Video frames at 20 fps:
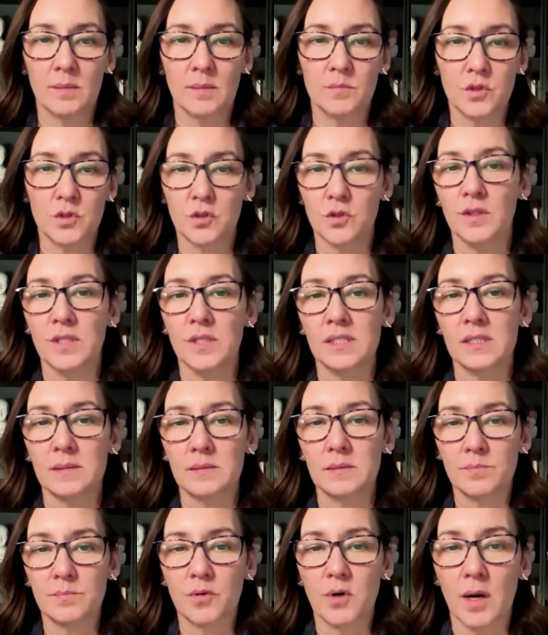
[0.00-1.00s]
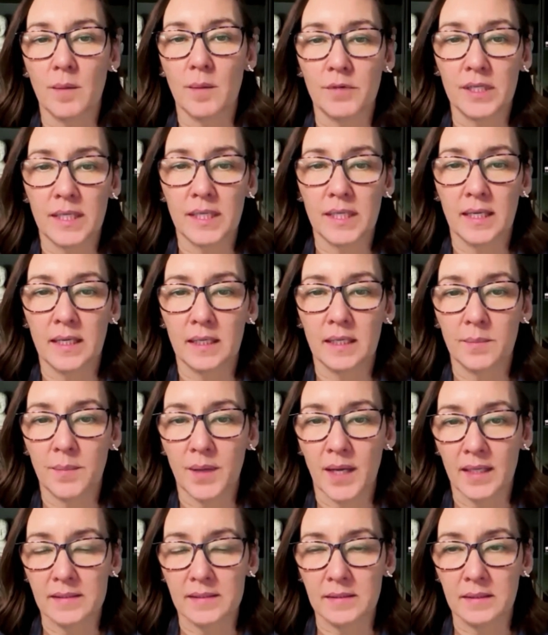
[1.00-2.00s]
do this primary care
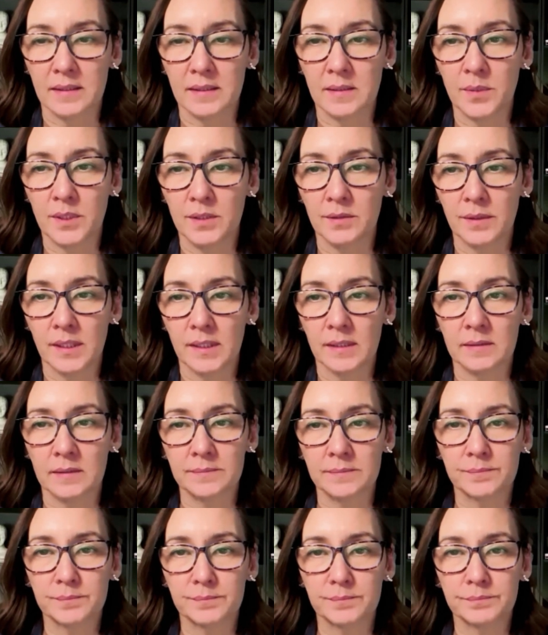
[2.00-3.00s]
capacity building.